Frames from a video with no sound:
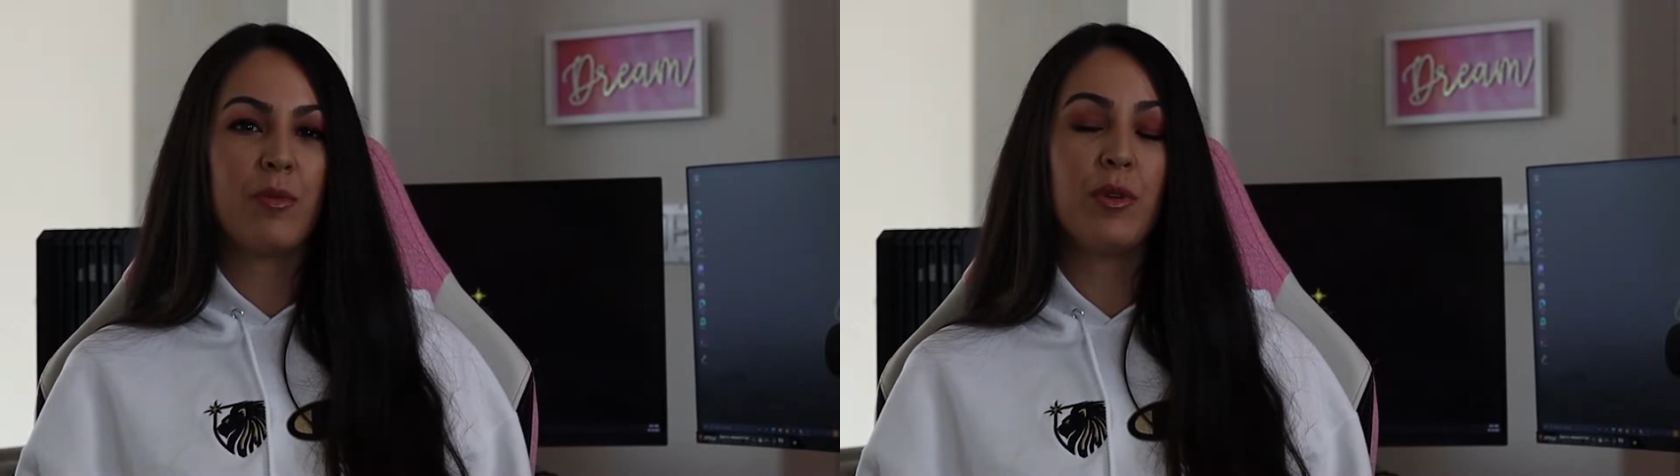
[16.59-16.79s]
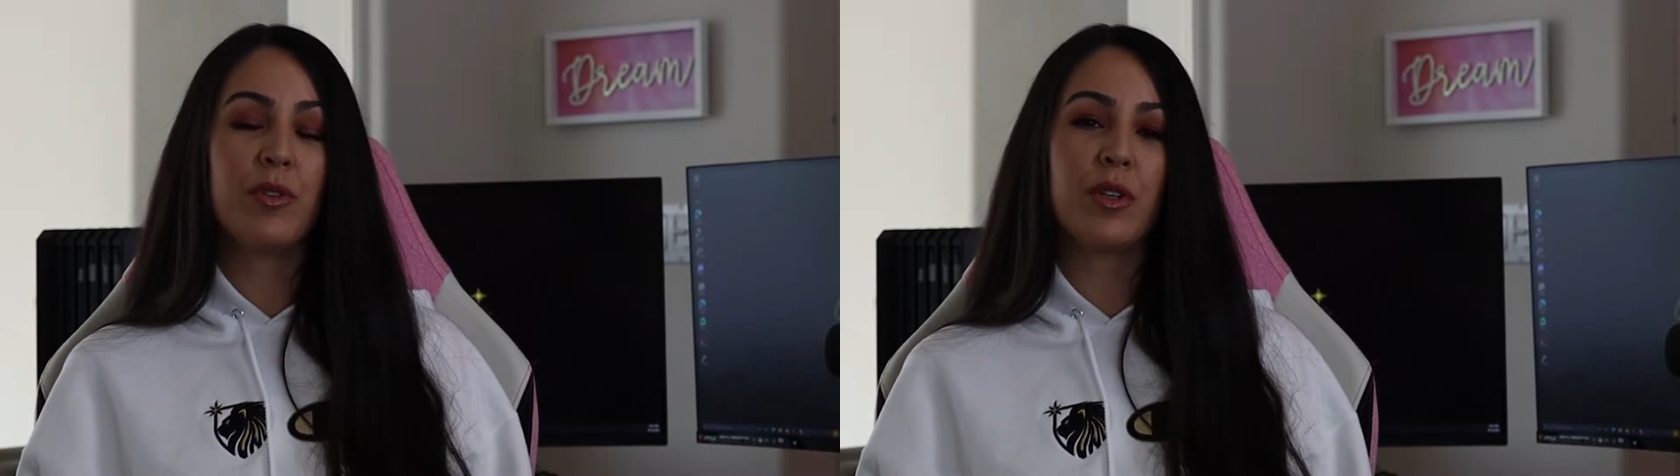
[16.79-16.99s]

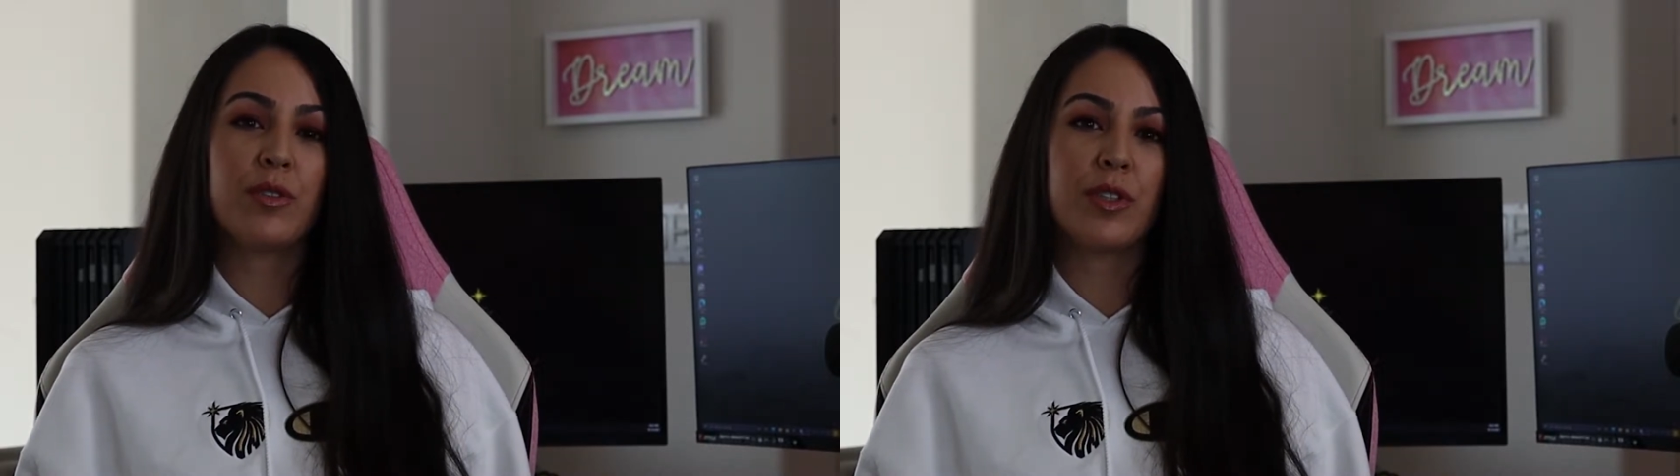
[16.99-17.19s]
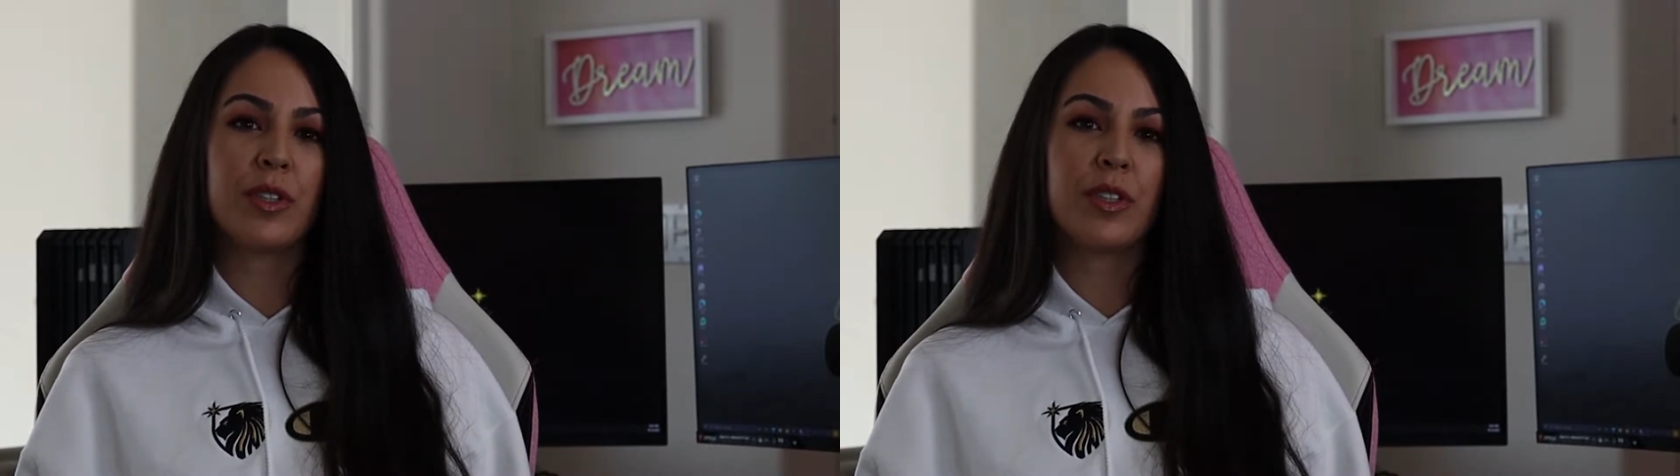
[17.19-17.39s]
moved
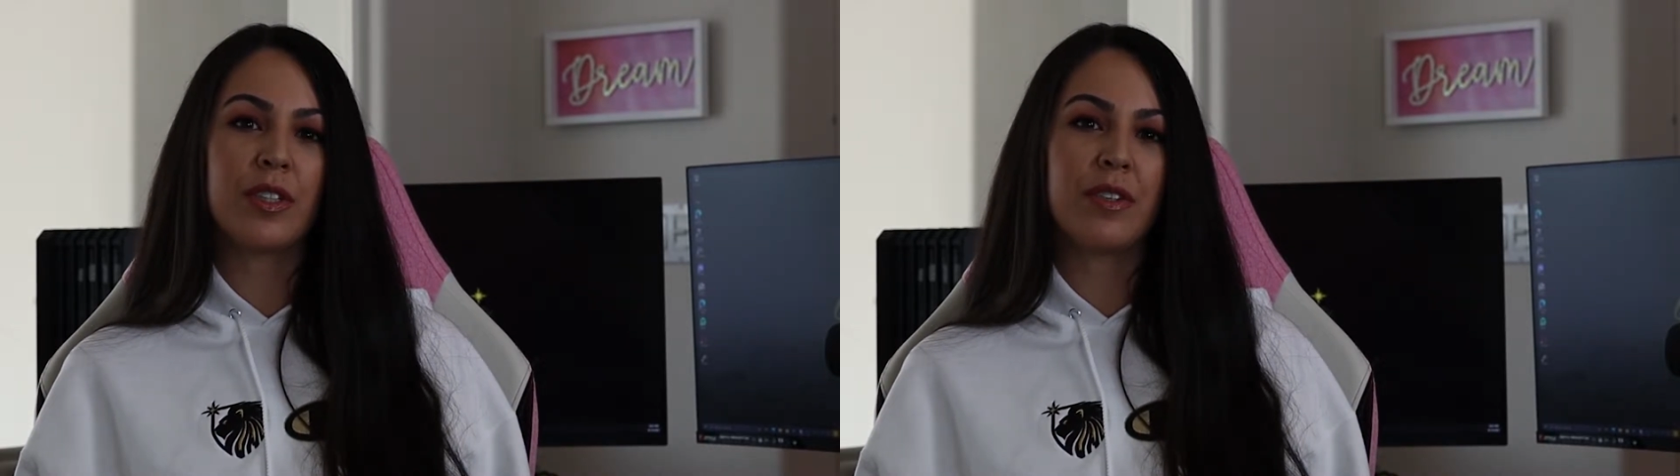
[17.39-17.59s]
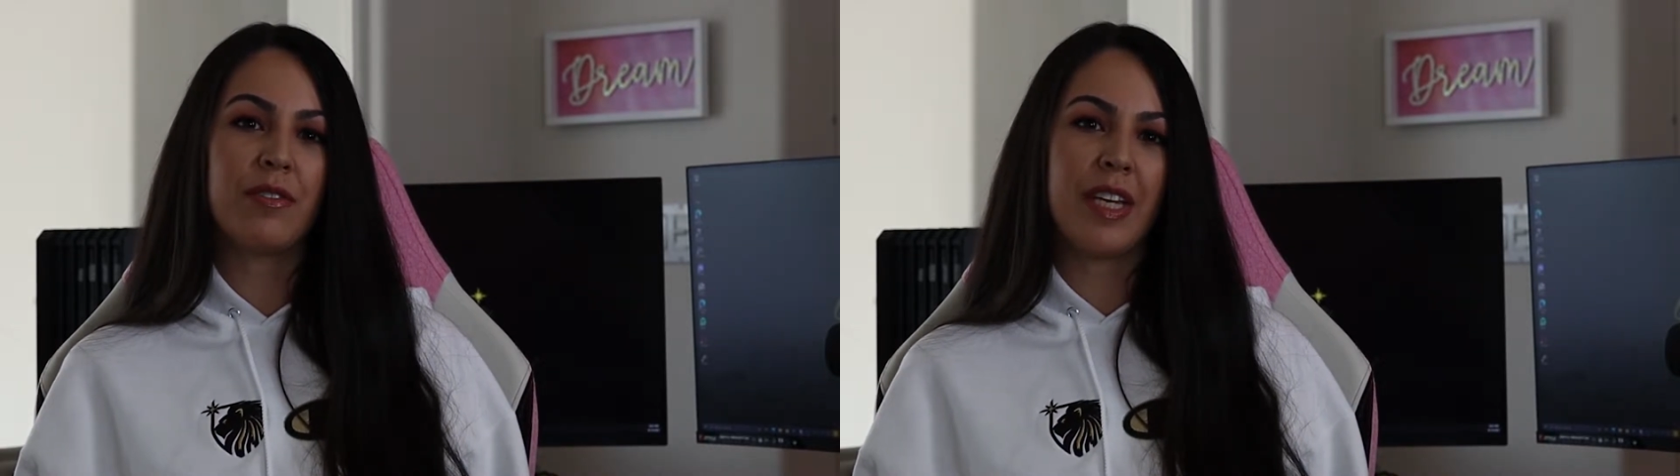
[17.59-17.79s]
over
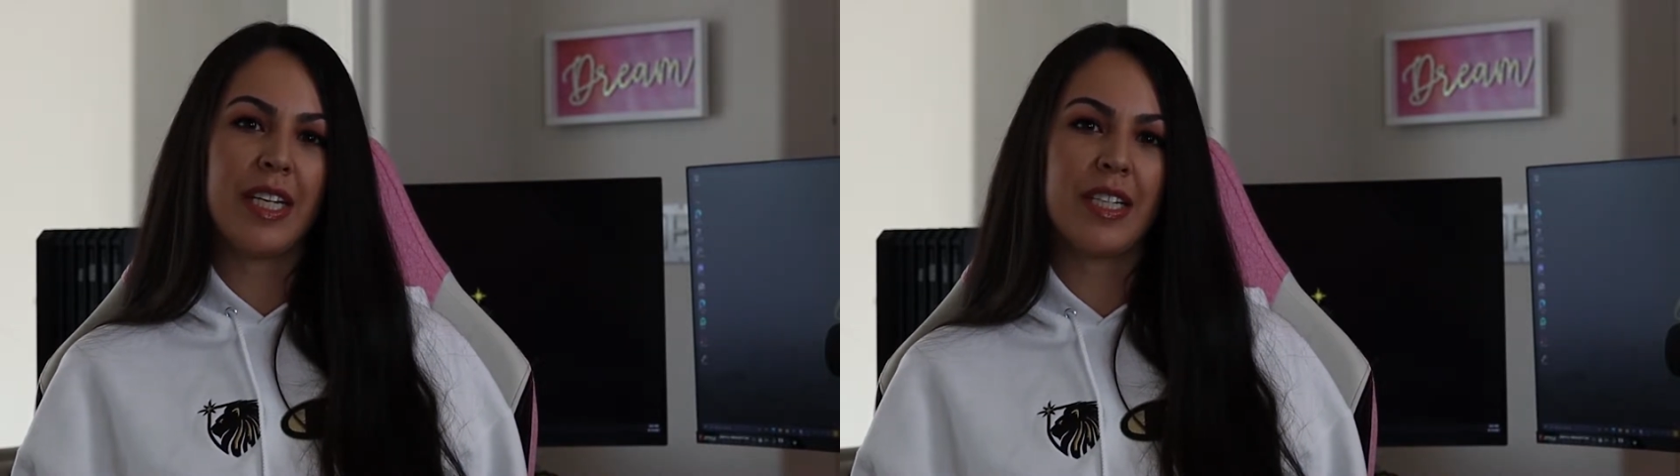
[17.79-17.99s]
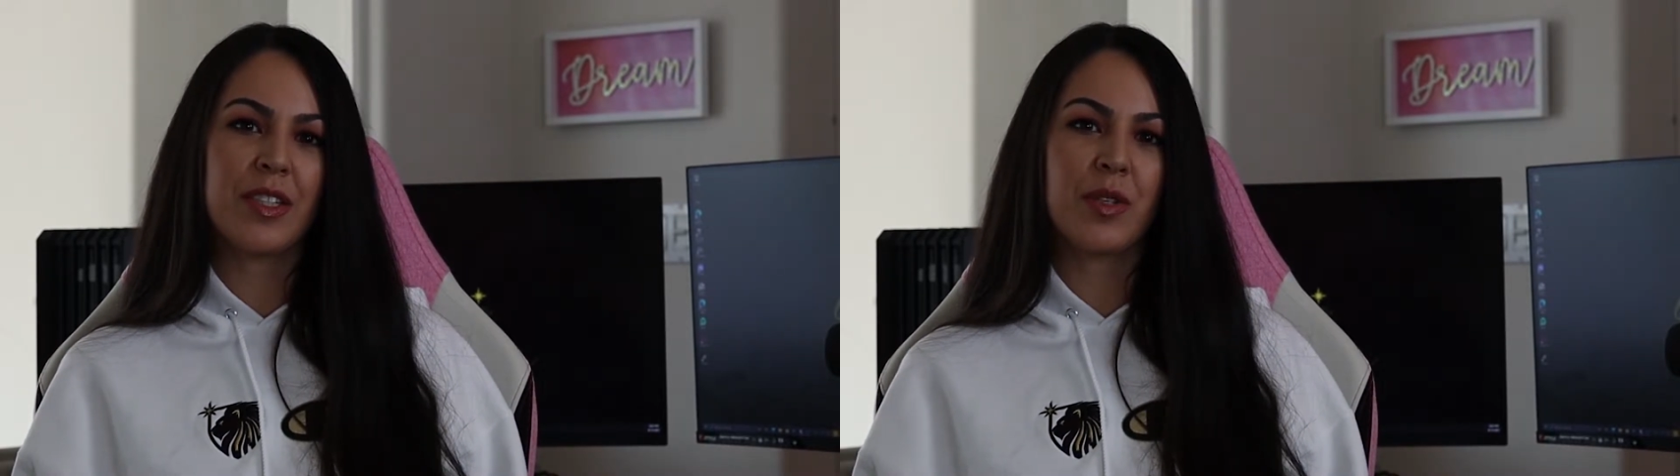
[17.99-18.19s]
to
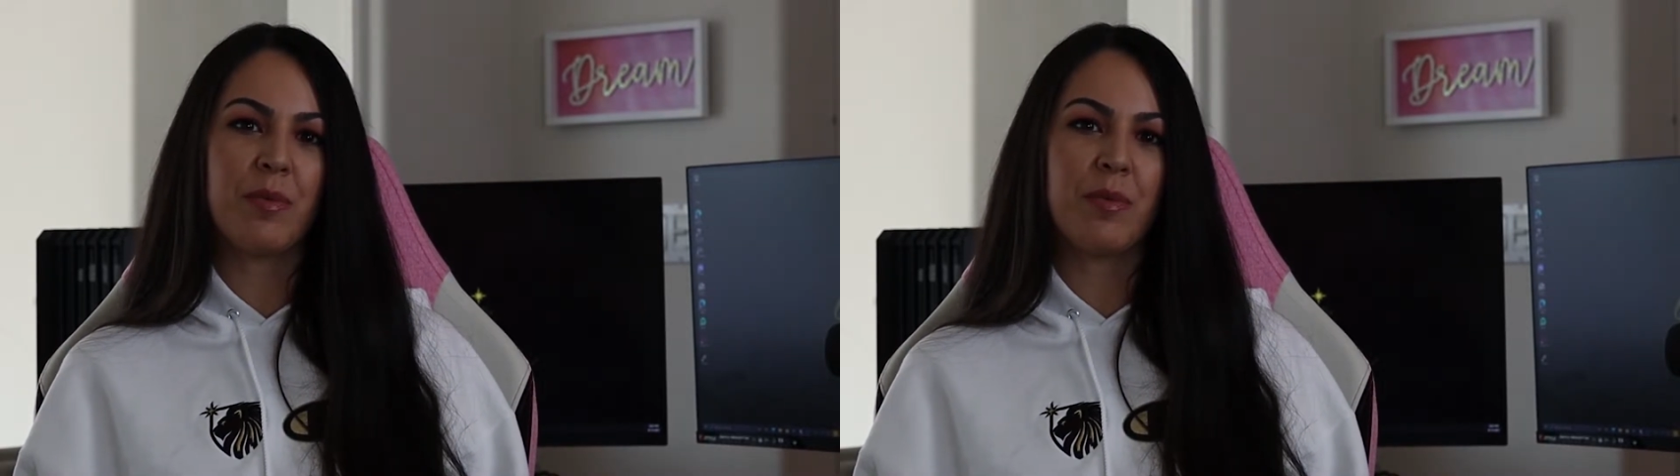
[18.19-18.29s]
Vegas